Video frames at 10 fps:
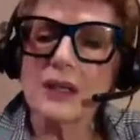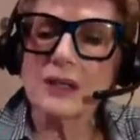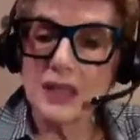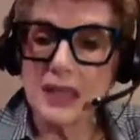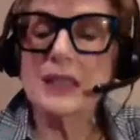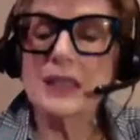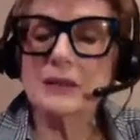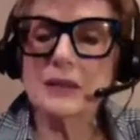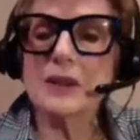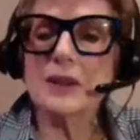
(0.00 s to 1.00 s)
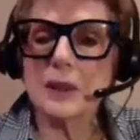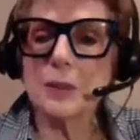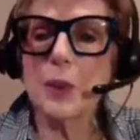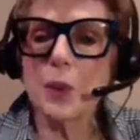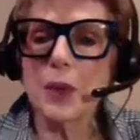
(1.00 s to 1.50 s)
needed the
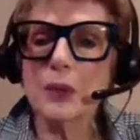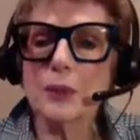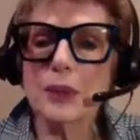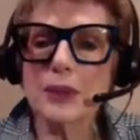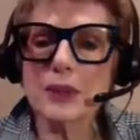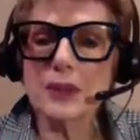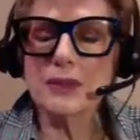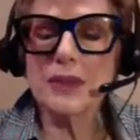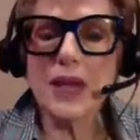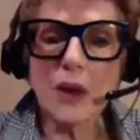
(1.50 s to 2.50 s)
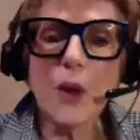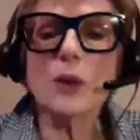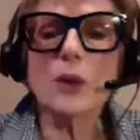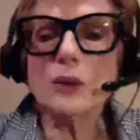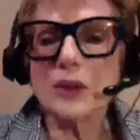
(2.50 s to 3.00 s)
support because of that hole